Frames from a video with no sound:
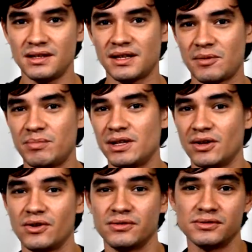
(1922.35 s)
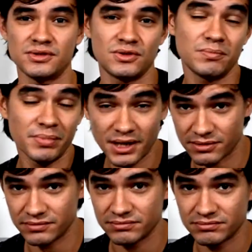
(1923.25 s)
that belongs to
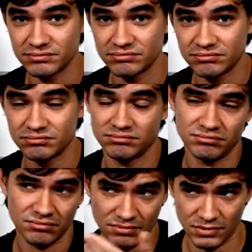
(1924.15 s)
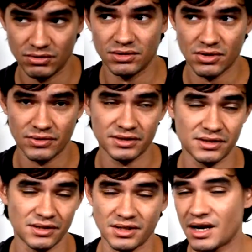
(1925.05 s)
Pedro. You know it's
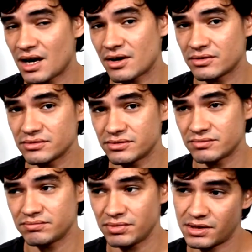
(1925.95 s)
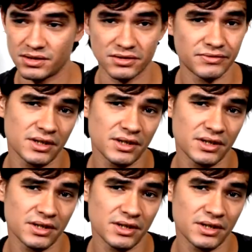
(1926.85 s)
his house because of the